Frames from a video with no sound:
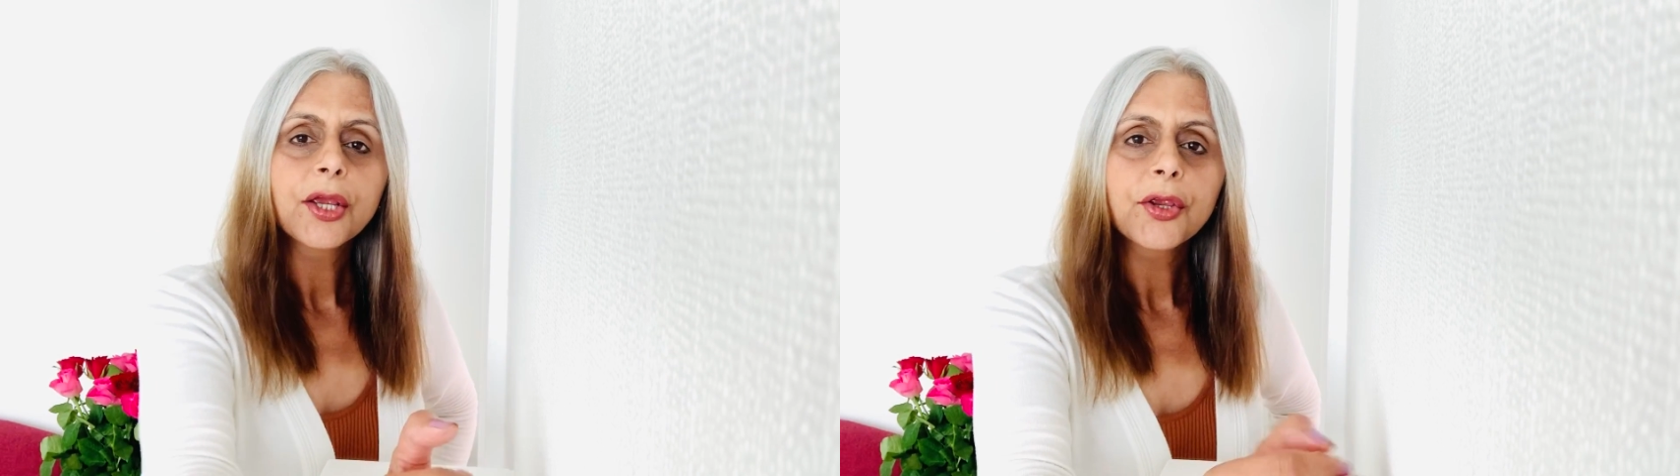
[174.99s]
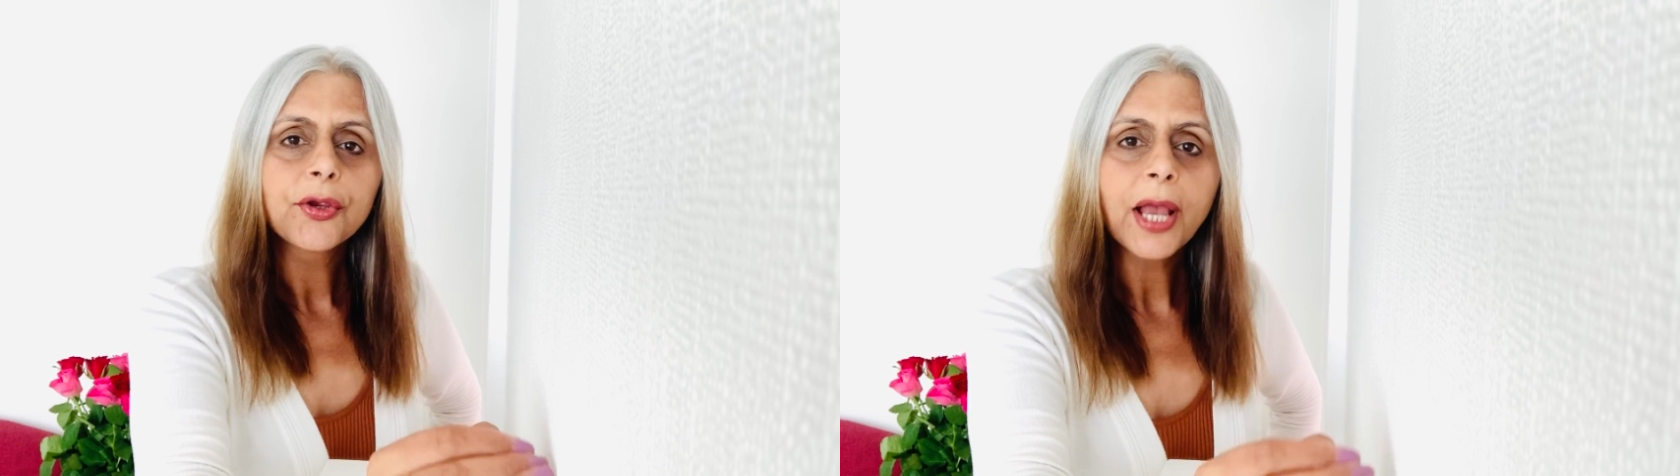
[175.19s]

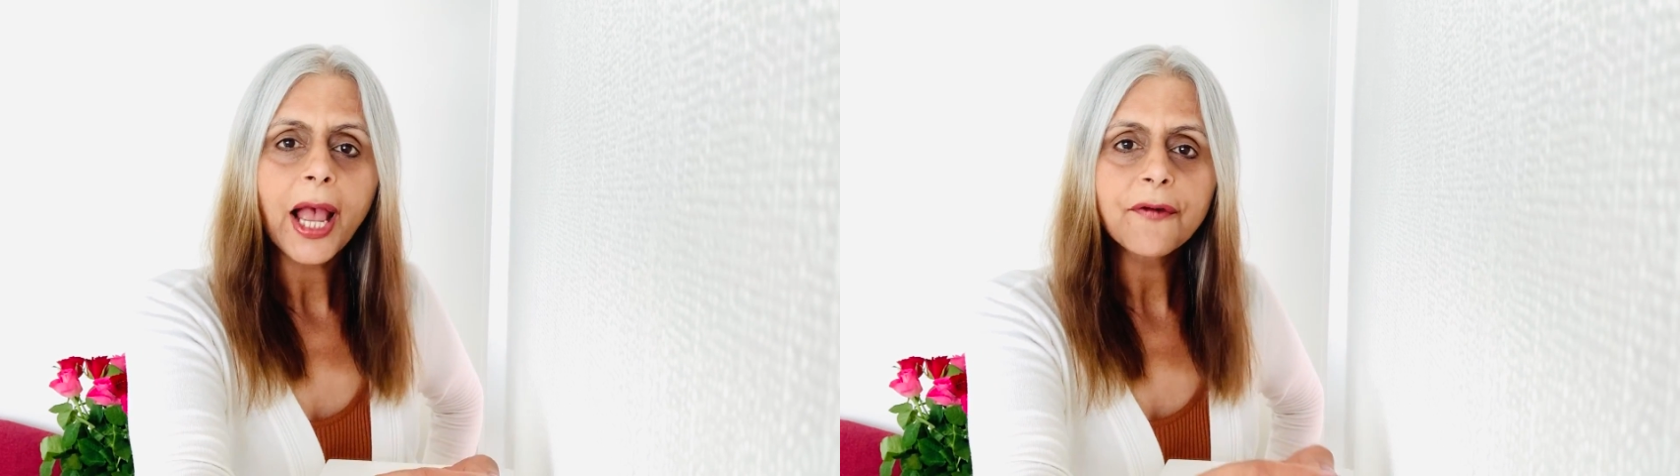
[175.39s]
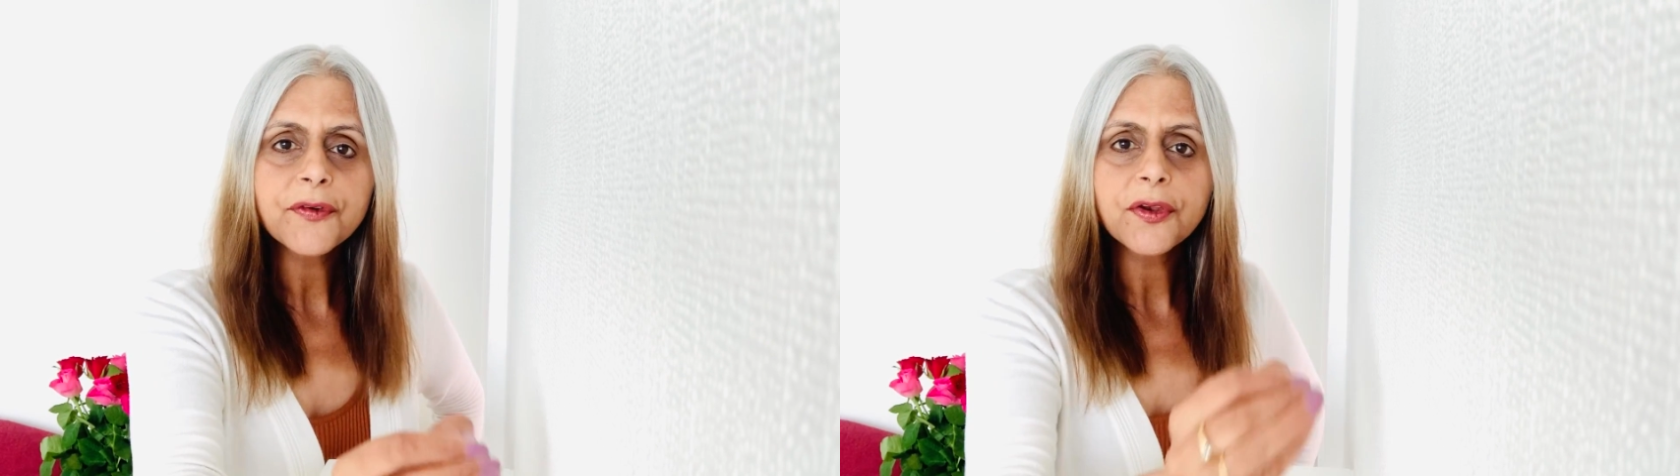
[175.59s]
you
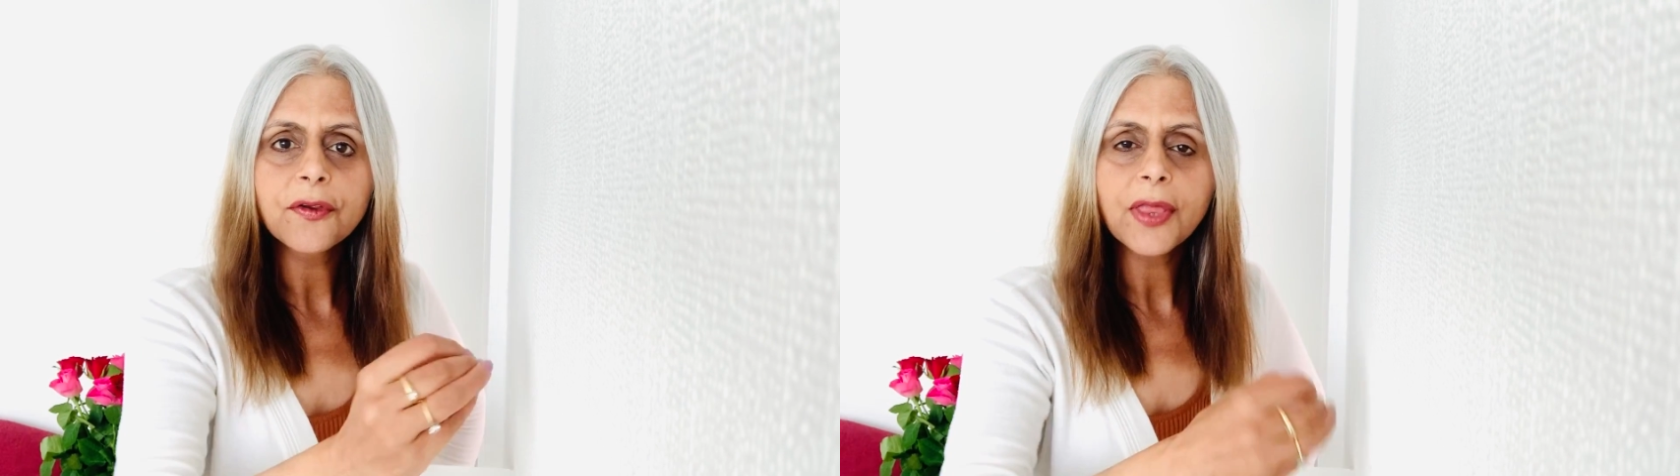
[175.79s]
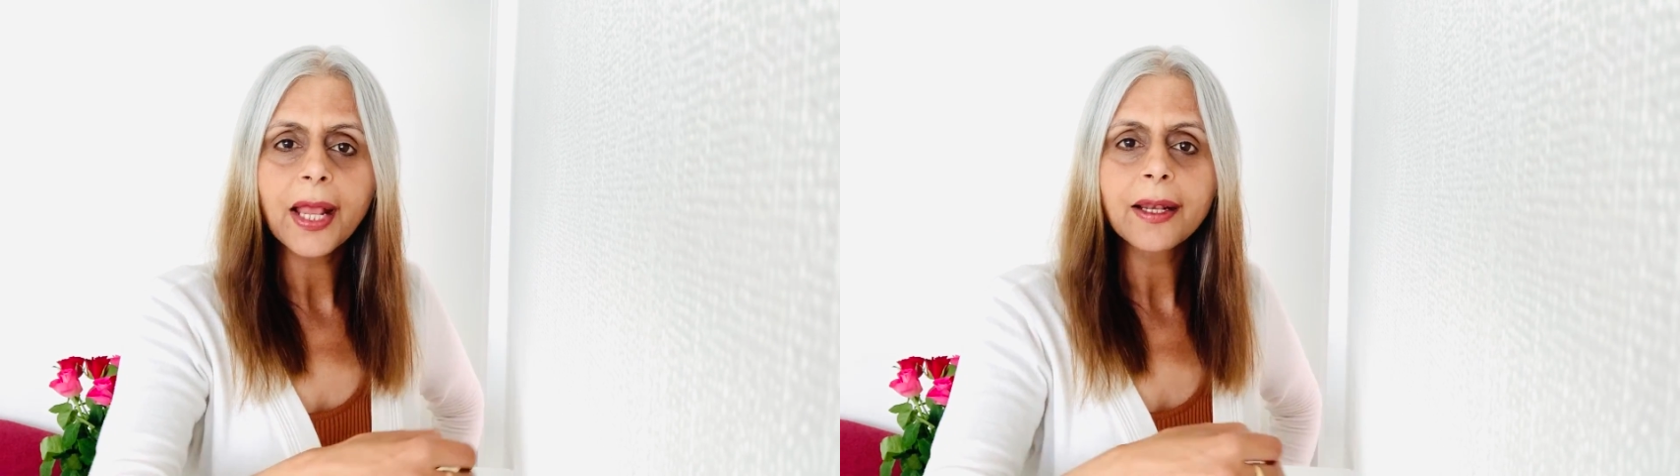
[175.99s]
have to
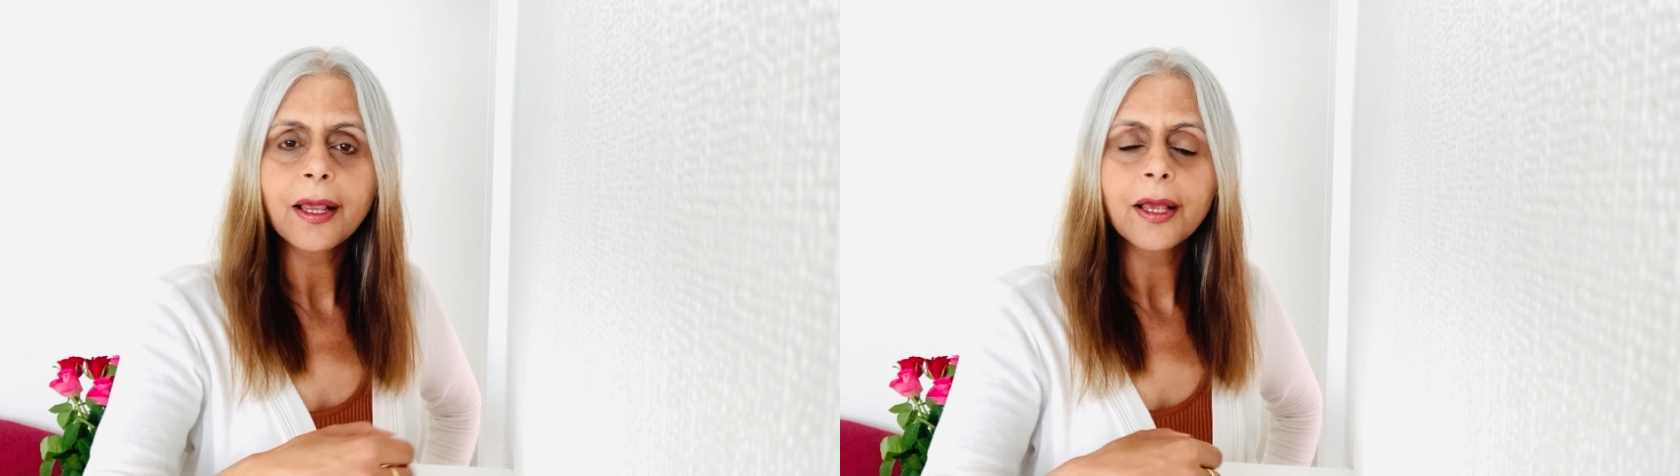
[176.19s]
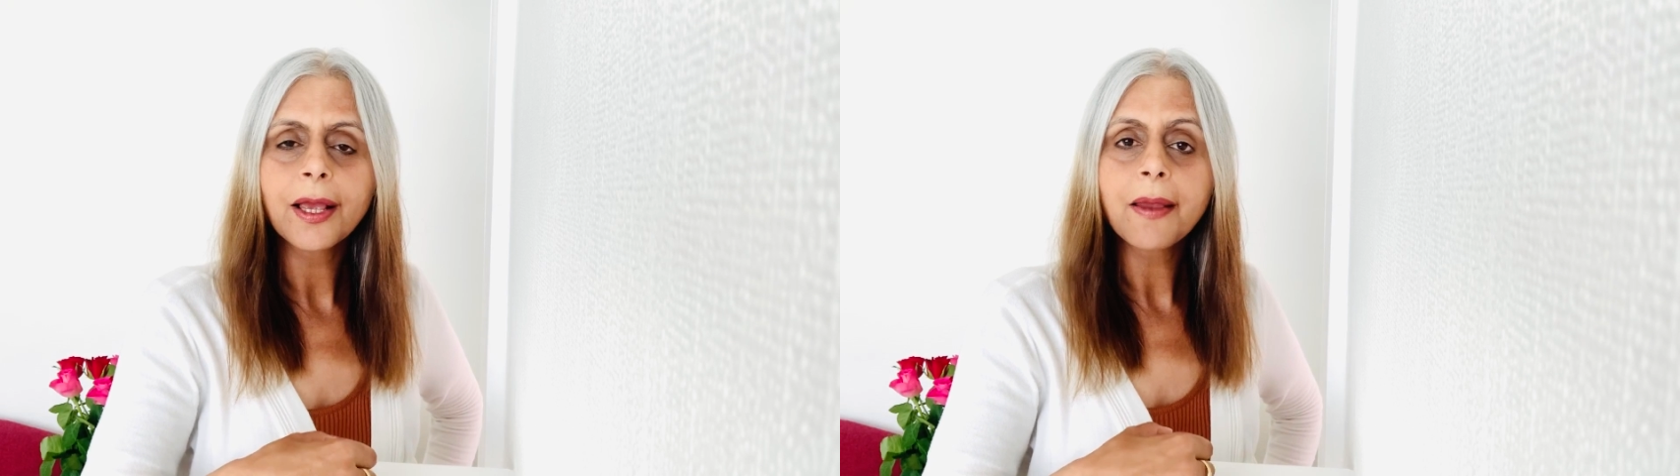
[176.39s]
then